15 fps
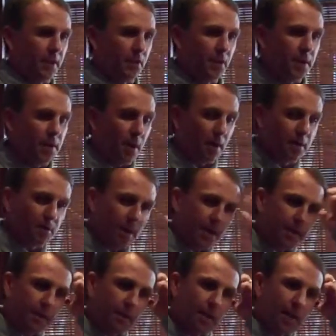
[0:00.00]
that we talked
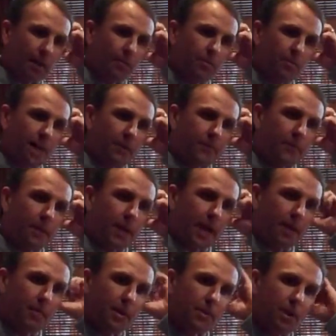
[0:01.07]
about in the locker room after the
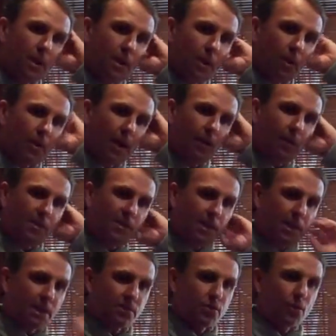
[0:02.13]
game is, okay, we
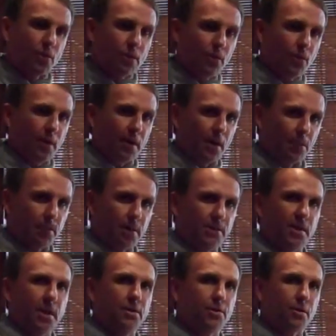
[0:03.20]
see sort of what our
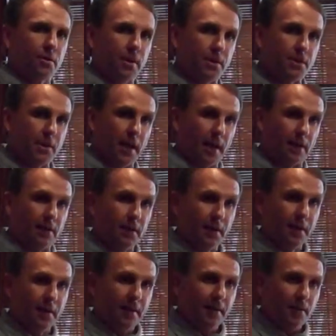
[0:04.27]
potential is now.
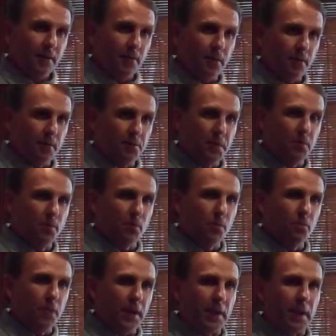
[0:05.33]
We've been
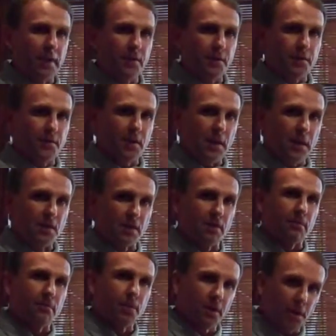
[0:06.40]
1 week into the season
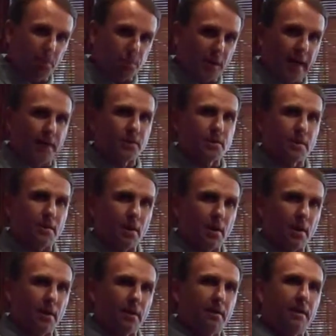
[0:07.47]
really practicing
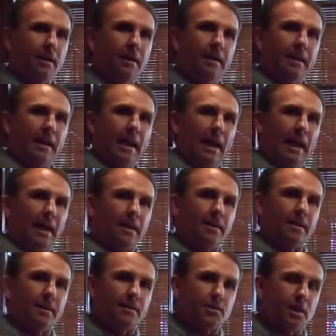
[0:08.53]
hard
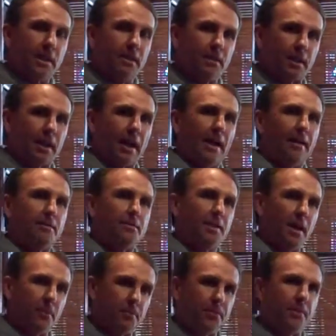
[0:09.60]
and seeing the kind of
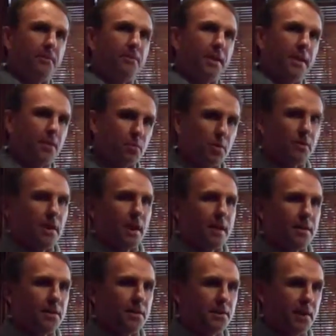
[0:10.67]
depth and things we've got
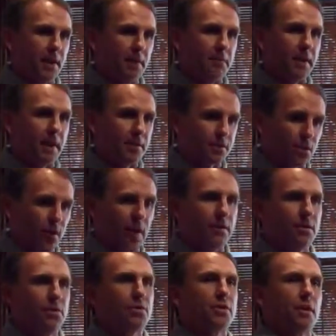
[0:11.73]
as a team. Now let's go out
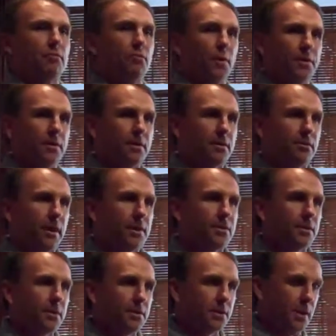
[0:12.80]
and do something with it the rest
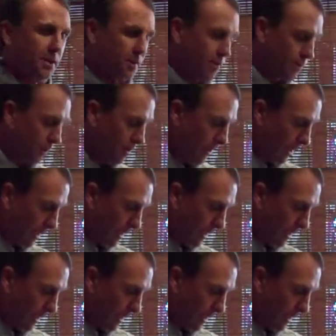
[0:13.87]
of the season. So